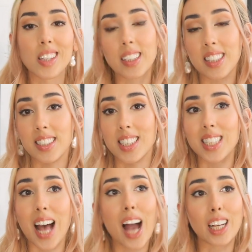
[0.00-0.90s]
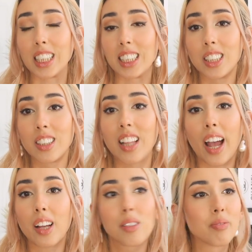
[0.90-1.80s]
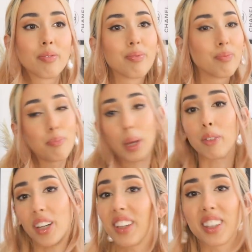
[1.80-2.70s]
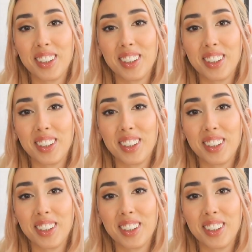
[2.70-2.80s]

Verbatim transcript: think this is ugly, like, period.